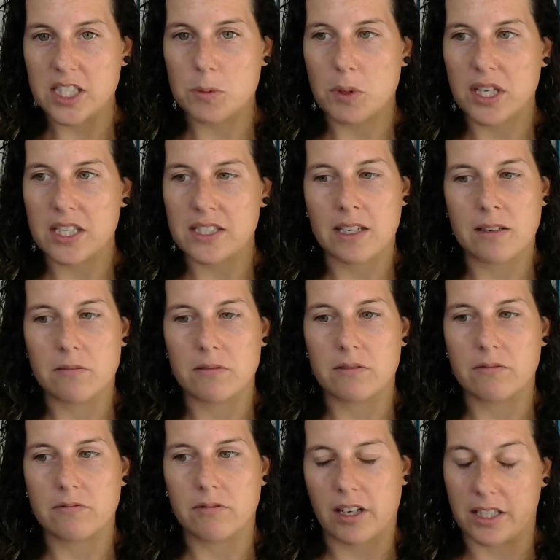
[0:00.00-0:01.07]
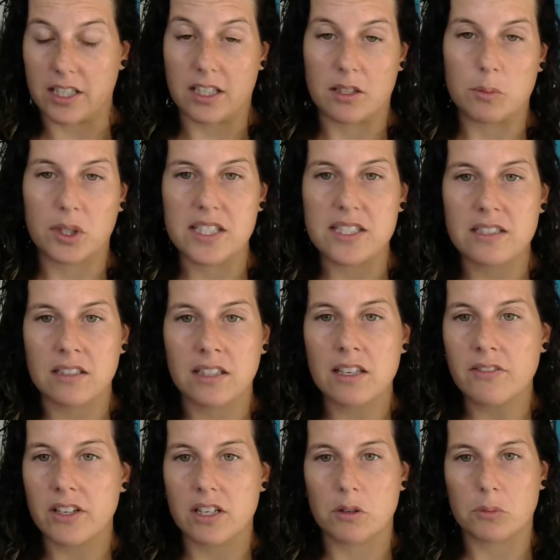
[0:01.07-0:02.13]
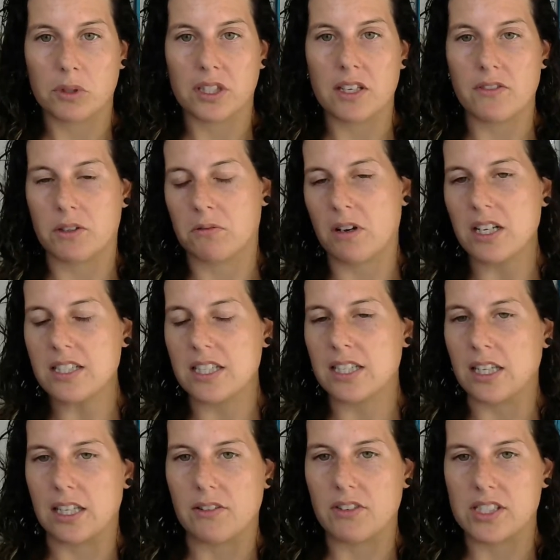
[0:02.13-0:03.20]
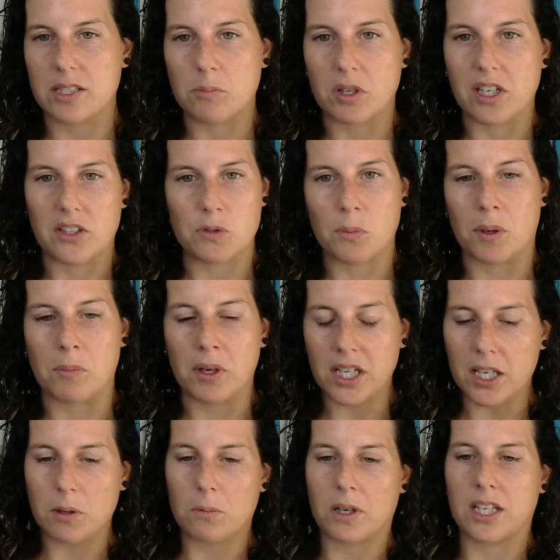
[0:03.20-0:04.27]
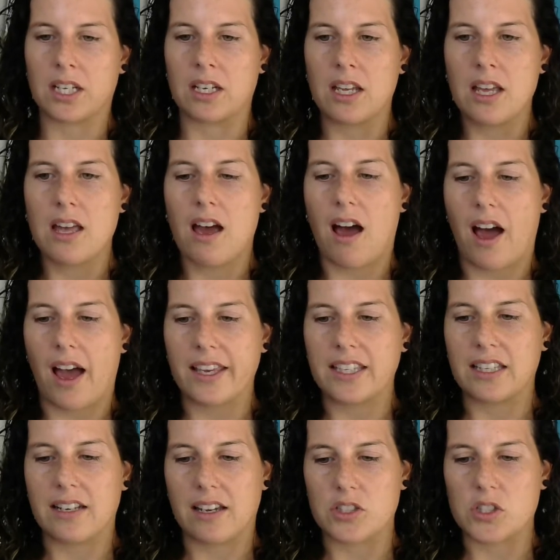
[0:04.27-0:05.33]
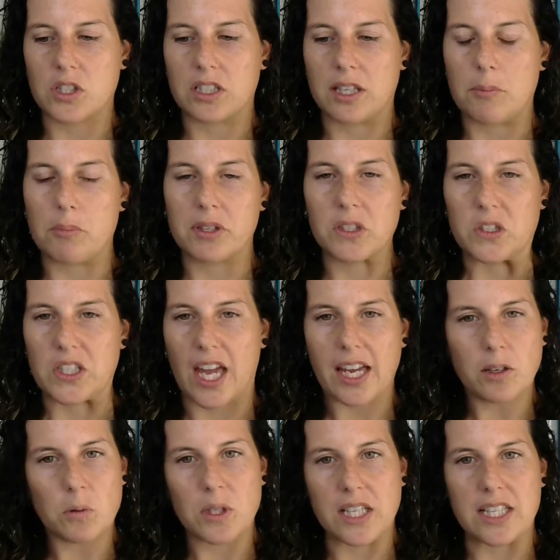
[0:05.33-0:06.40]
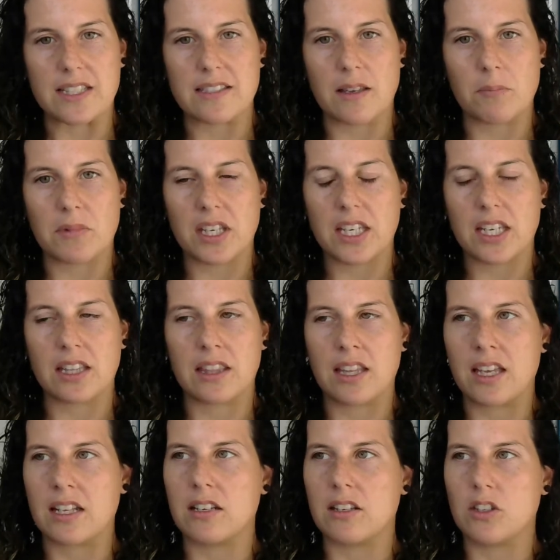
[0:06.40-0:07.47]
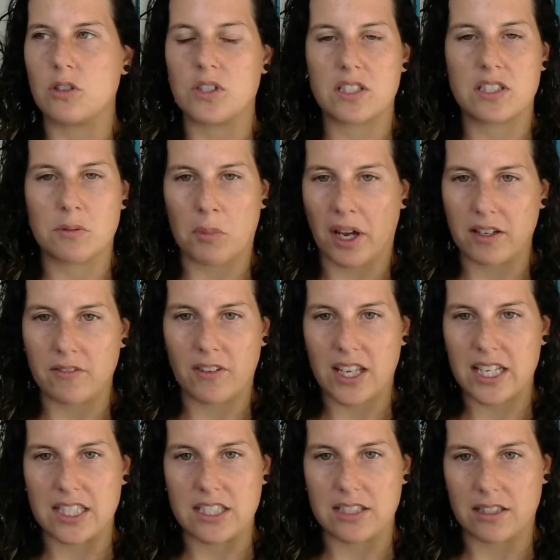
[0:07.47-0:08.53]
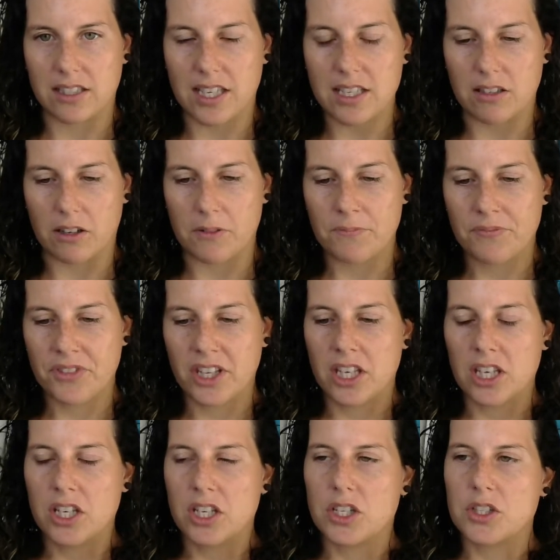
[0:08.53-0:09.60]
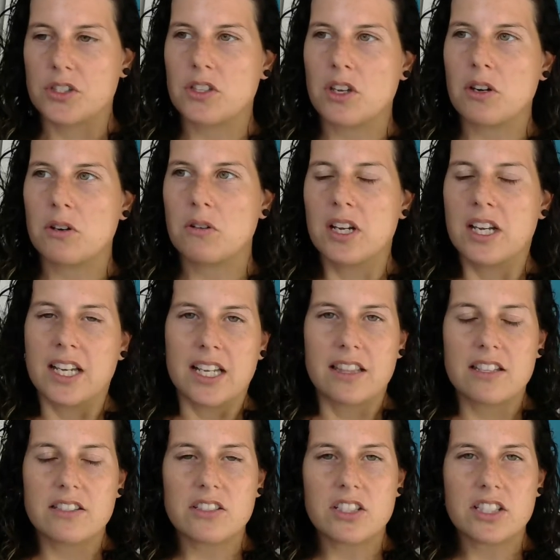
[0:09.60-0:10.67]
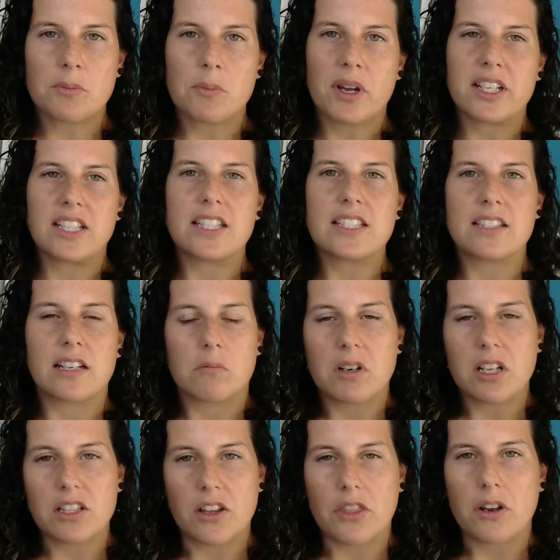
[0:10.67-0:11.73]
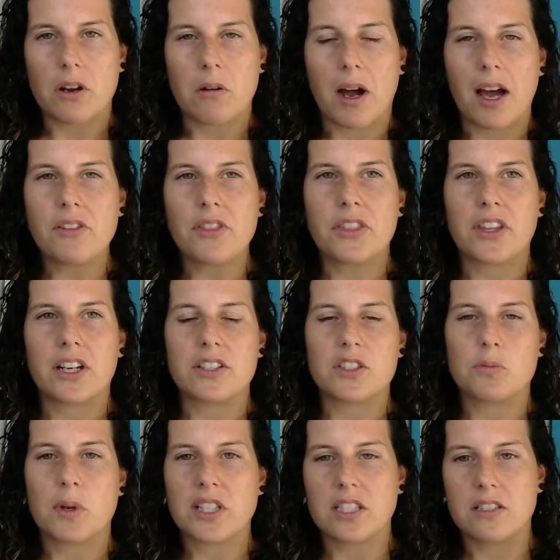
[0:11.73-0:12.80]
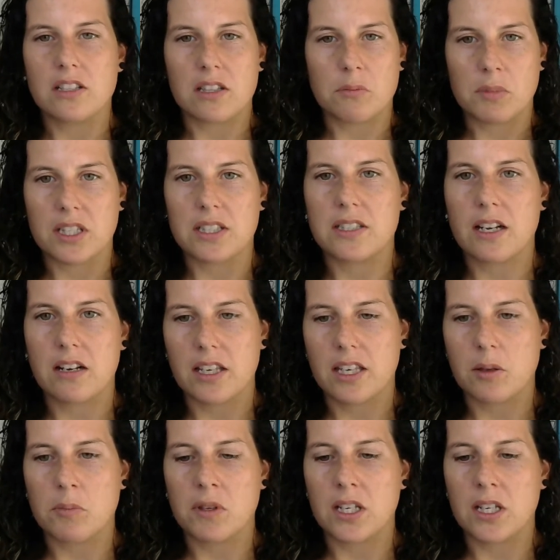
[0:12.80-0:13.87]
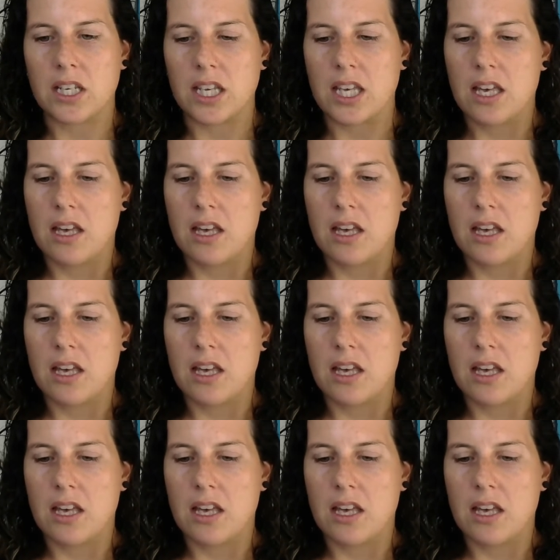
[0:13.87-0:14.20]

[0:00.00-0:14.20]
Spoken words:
because I needed a place to live, and I don't believe in renting and giving someone else my money when I can actually build equity in something and then use it to my advantage later. So these are just some ideas that I wanted to throw out there, especially to the military community,